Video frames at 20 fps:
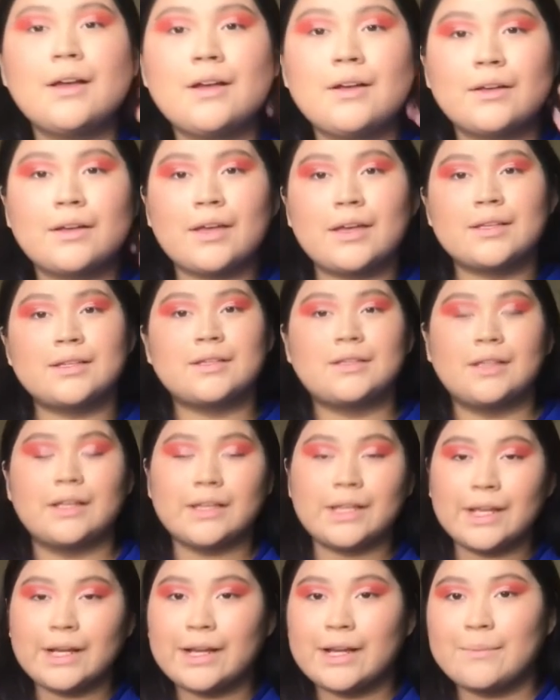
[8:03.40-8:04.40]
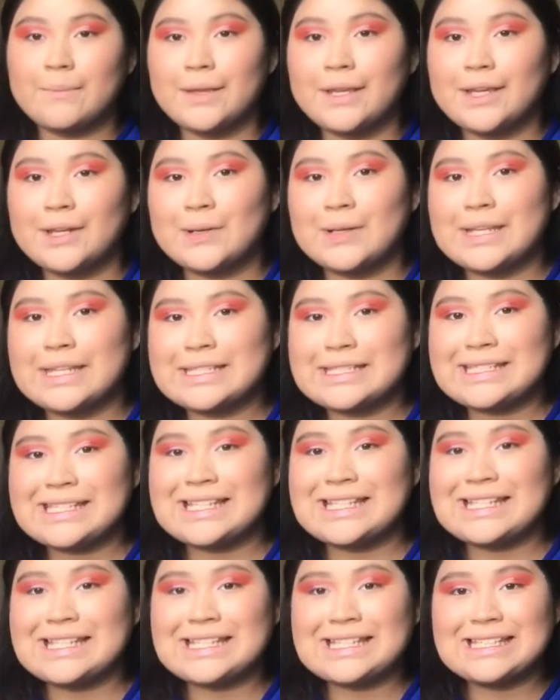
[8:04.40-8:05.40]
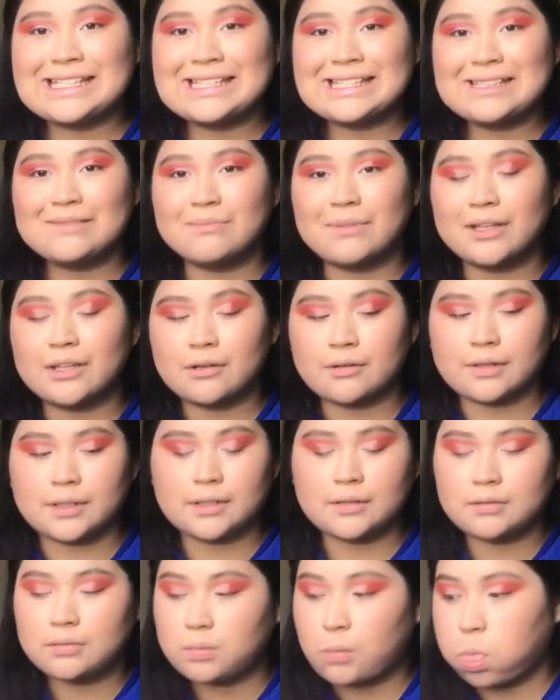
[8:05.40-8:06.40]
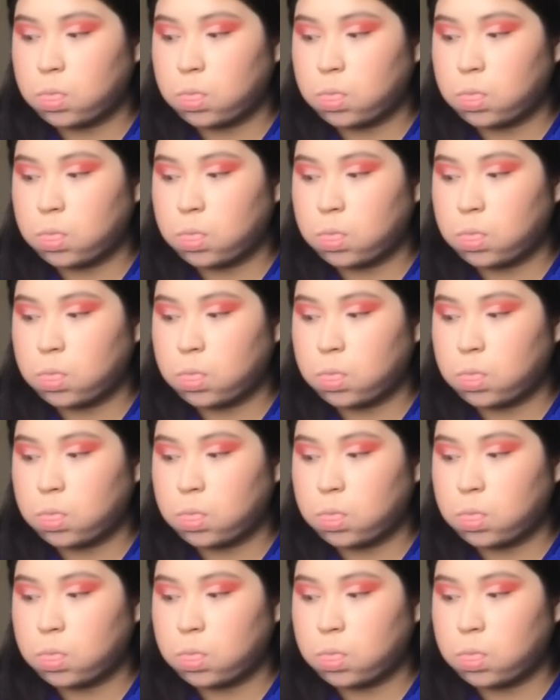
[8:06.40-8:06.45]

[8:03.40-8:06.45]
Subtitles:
Okay, so now that I cut my creases, my crease,